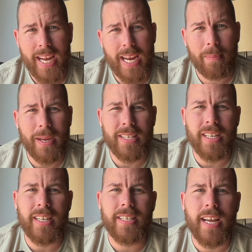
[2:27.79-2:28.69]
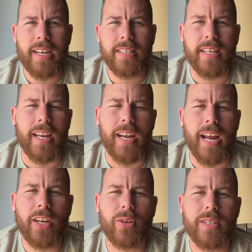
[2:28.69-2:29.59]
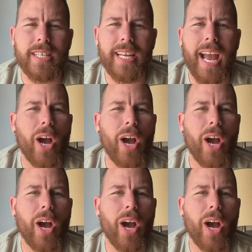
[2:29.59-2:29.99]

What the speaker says: it basically takes the inaccuracy